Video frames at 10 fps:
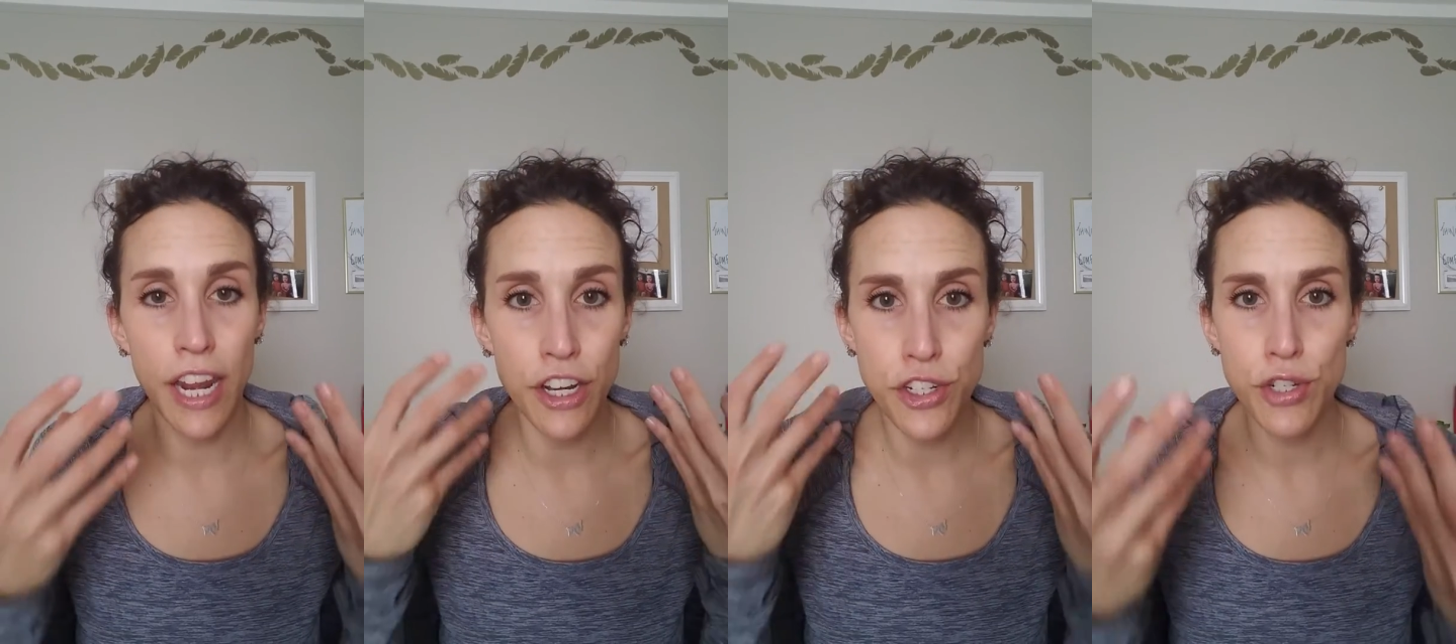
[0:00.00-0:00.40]

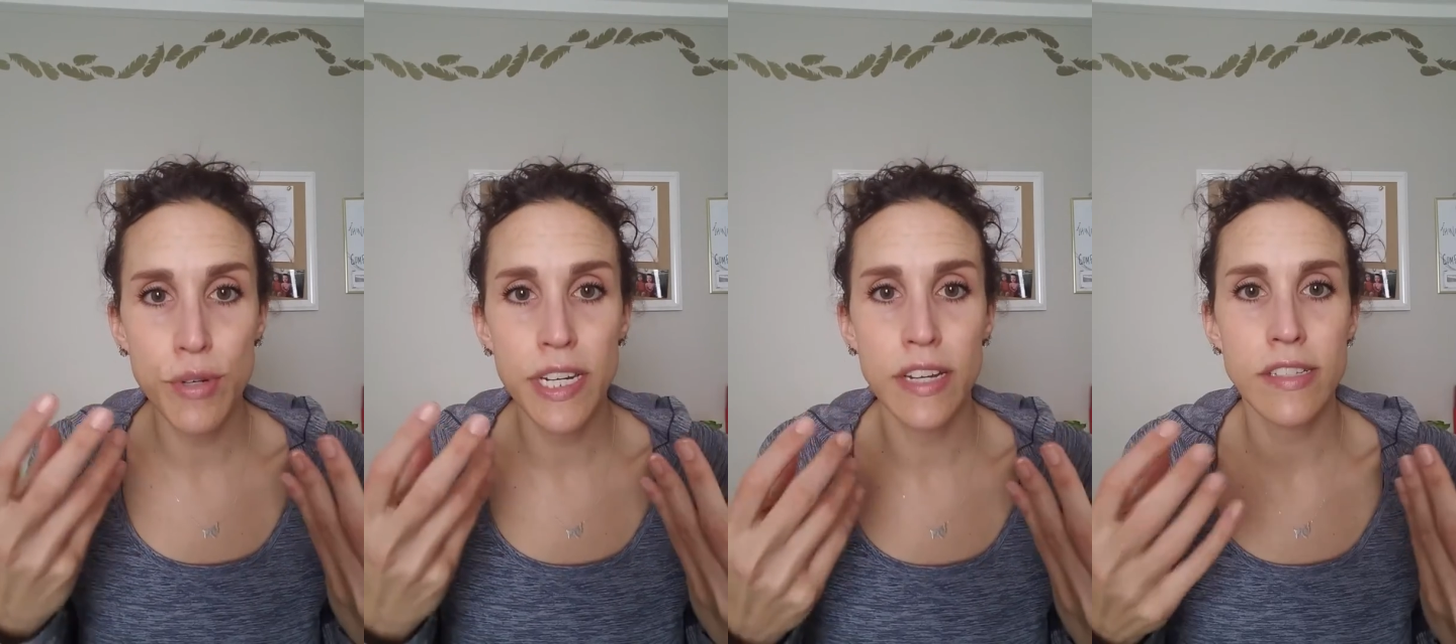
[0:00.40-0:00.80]
and a
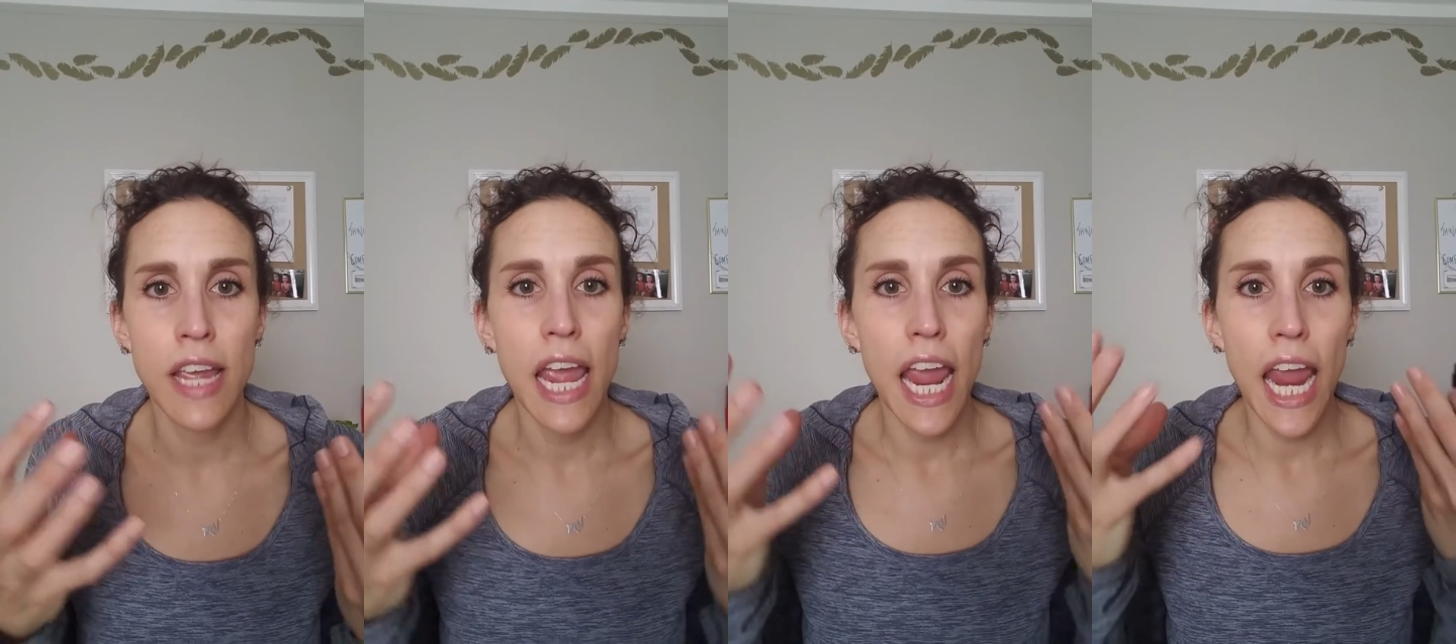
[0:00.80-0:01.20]
dewiness
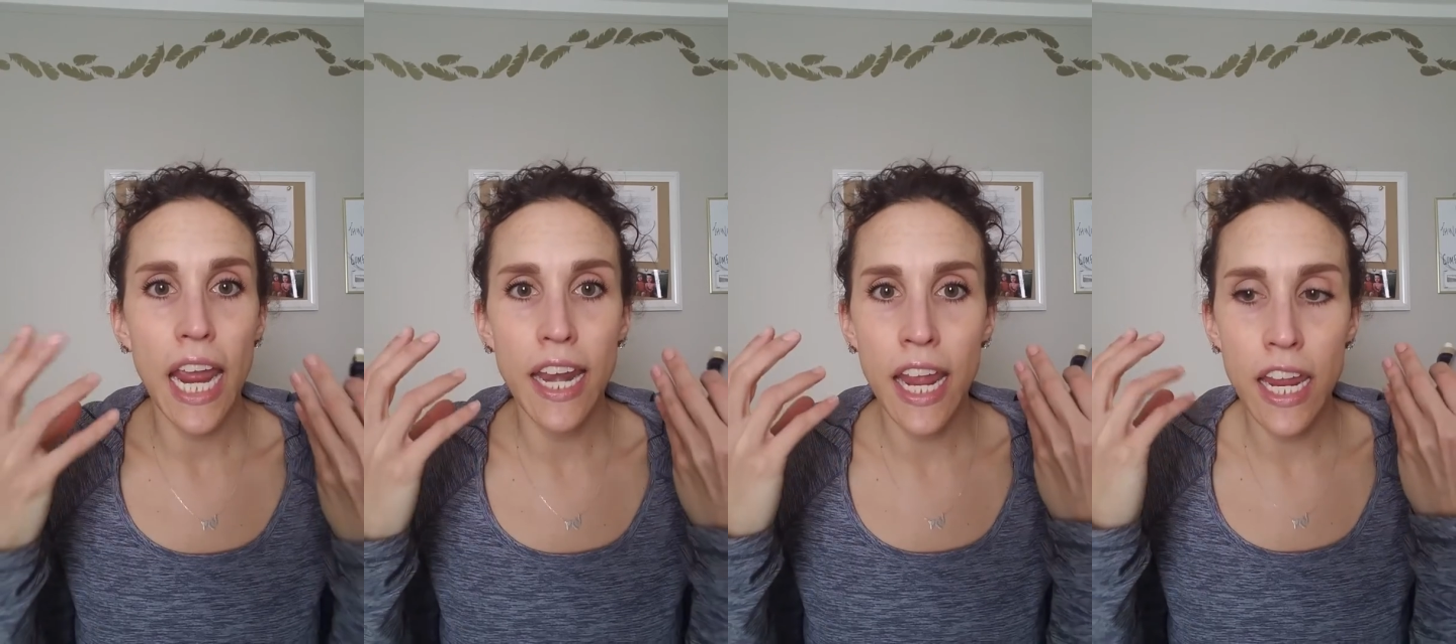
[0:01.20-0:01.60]

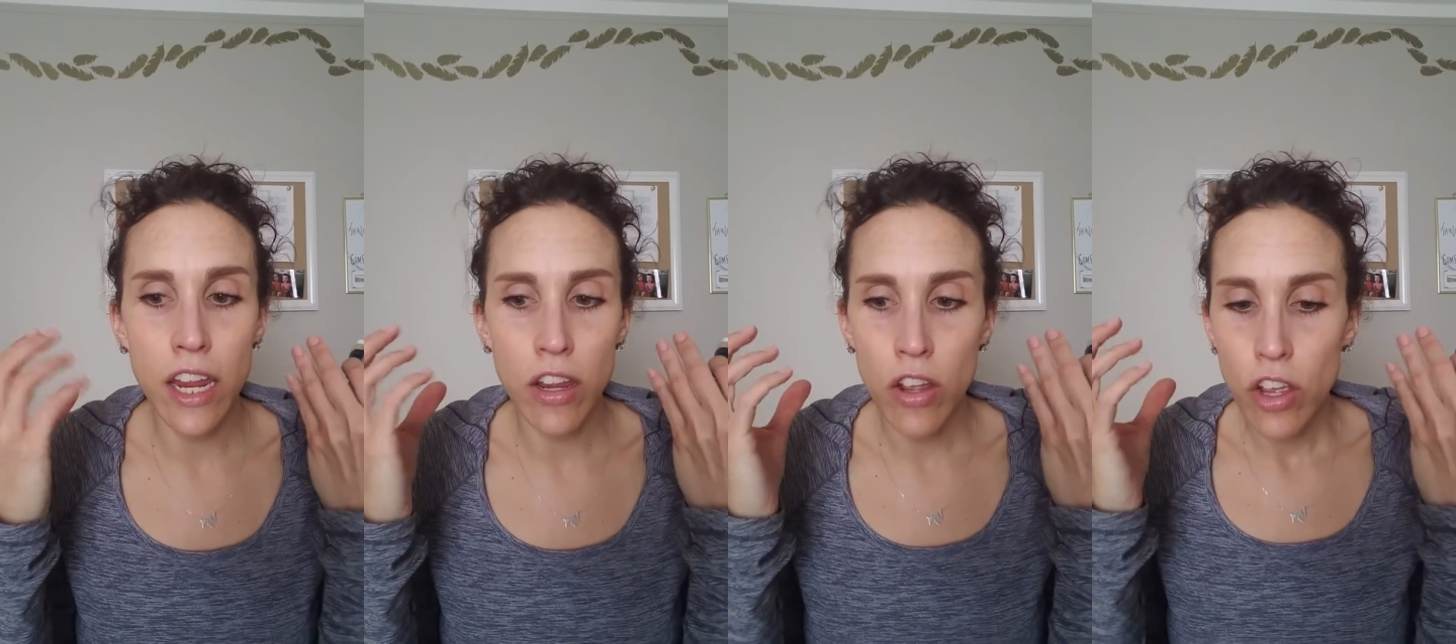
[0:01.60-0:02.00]
and
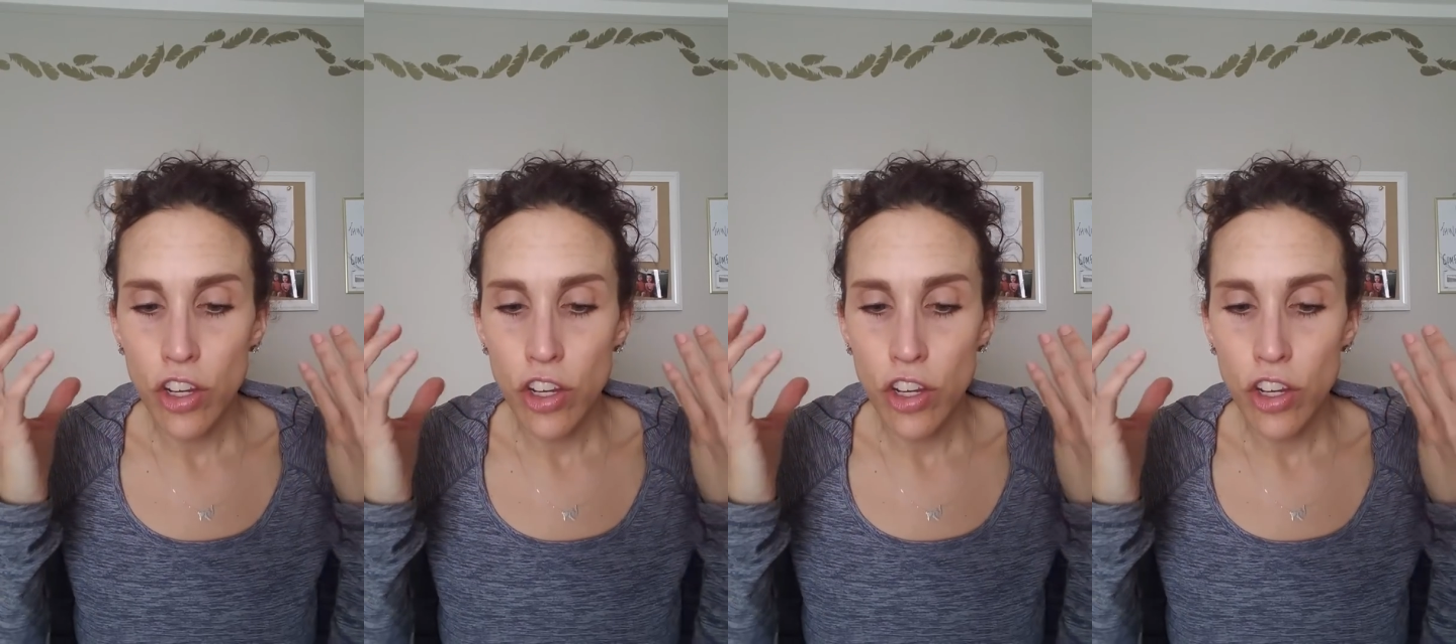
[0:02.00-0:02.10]
a,